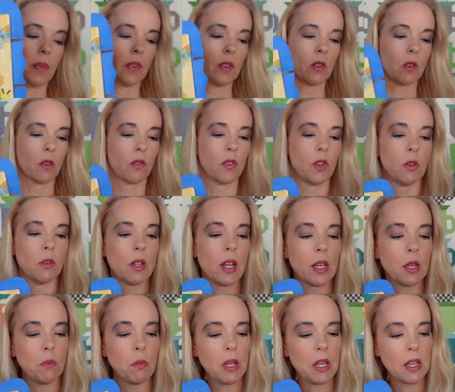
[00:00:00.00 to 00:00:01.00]
So if you
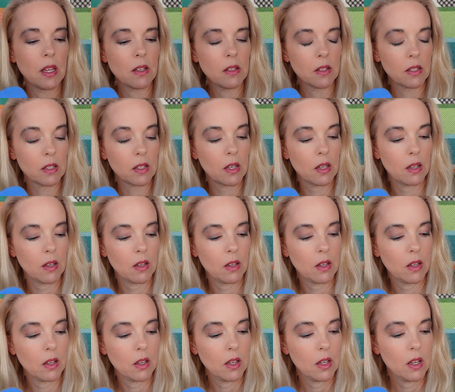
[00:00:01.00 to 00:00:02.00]
like bees,
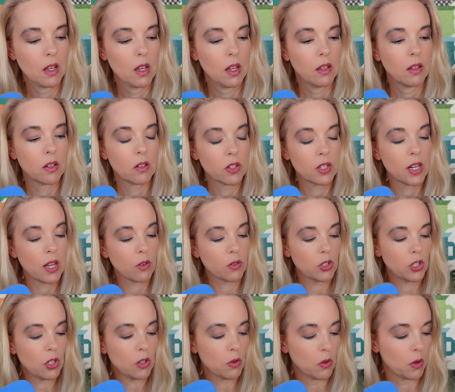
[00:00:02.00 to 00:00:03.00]
there's now
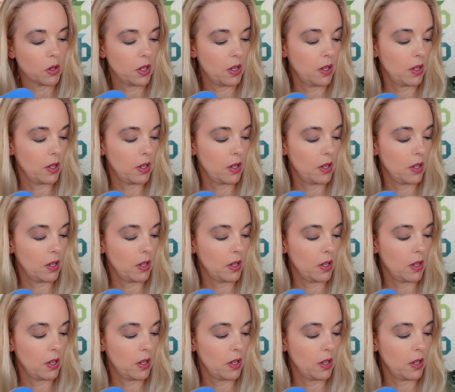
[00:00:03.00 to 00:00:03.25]
2.